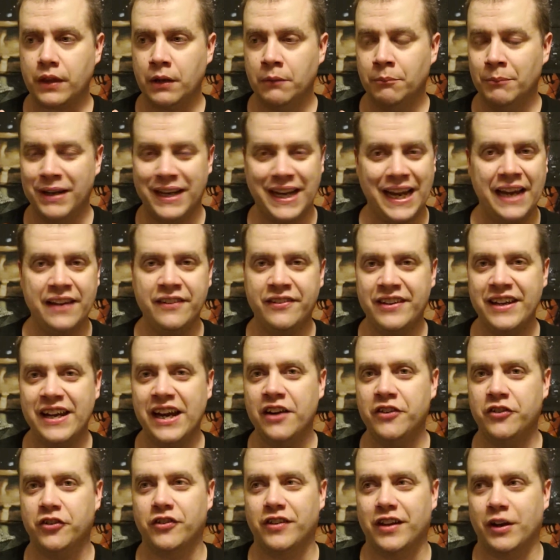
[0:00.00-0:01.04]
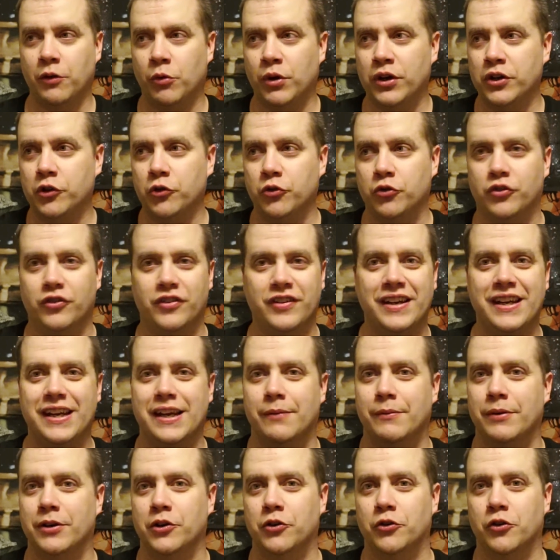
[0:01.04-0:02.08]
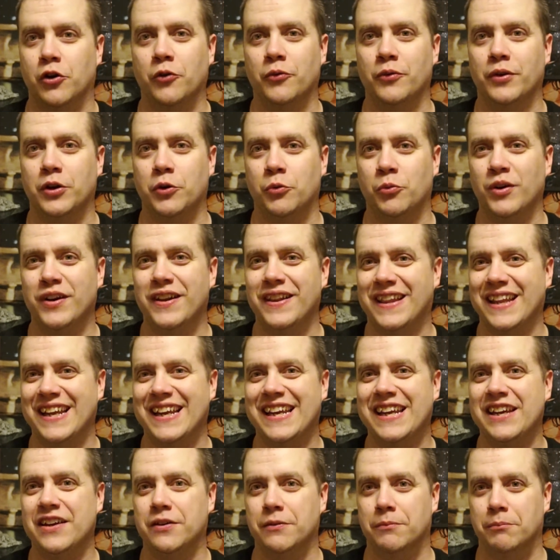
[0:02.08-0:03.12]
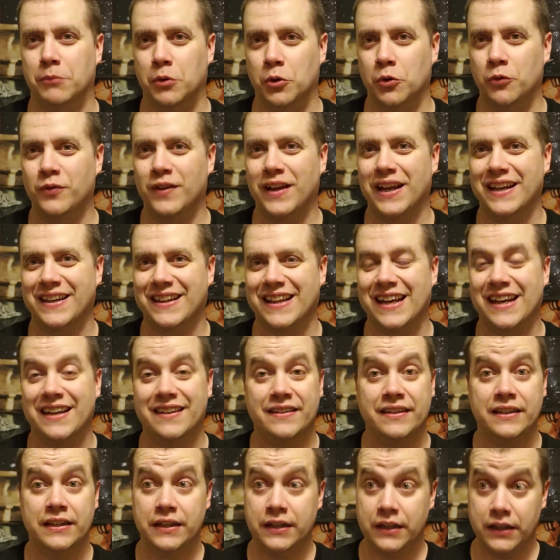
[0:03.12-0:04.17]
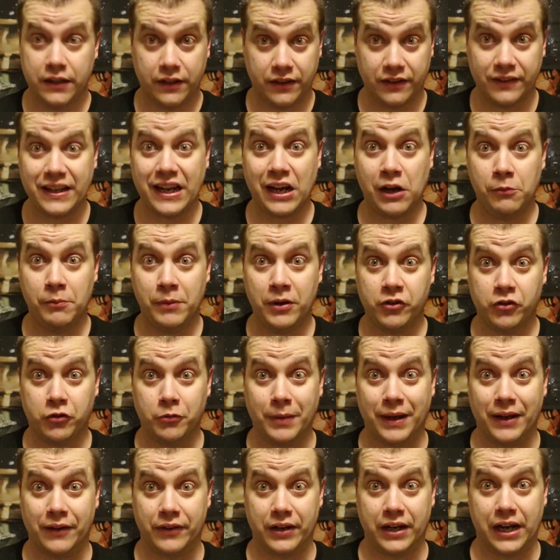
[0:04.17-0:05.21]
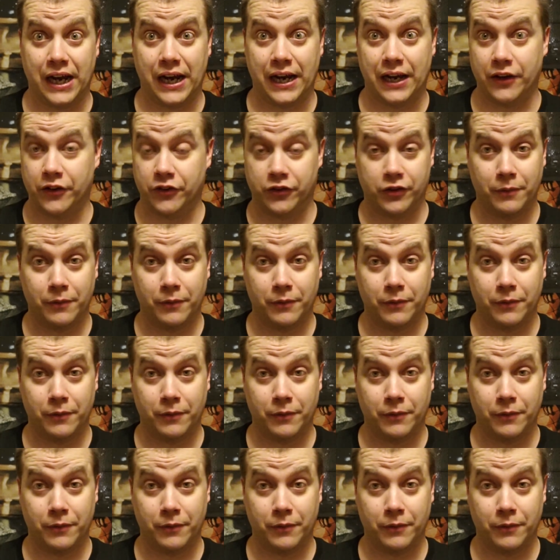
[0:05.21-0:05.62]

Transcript: But ACH is like one you see him and you don't you wouldn't think he could move like that because of how muscle bound the guy is.